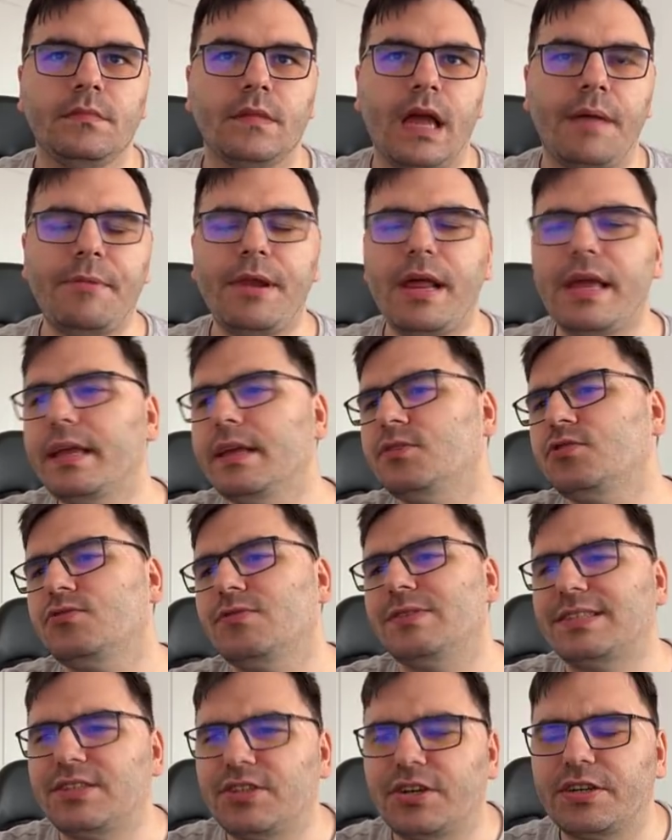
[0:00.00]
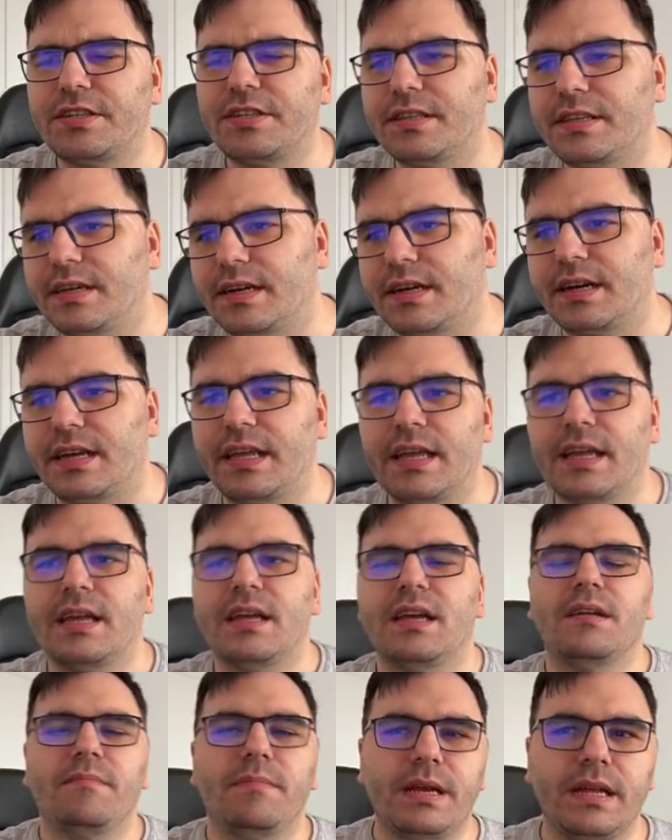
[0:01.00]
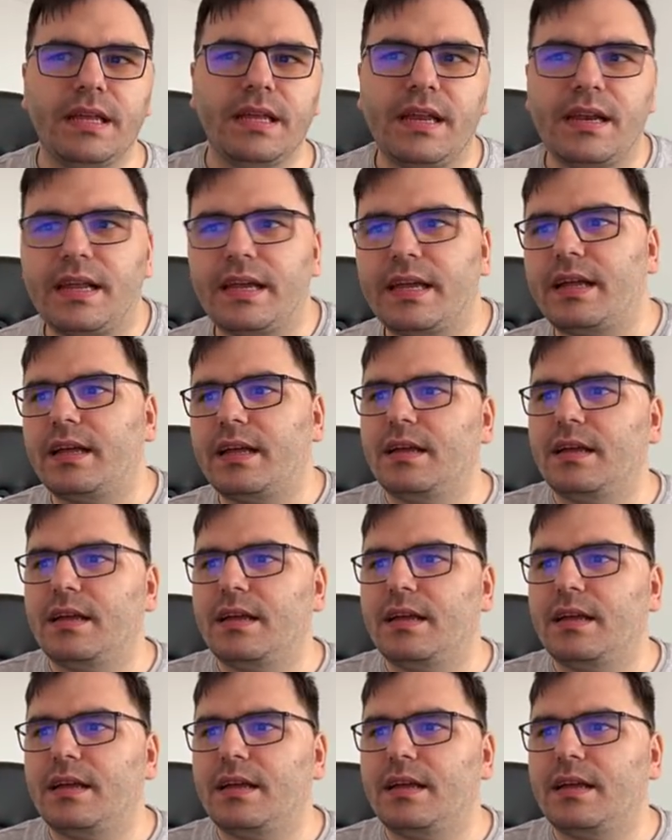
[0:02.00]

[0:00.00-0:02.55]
I mean, I guess to a certain degree, but again, like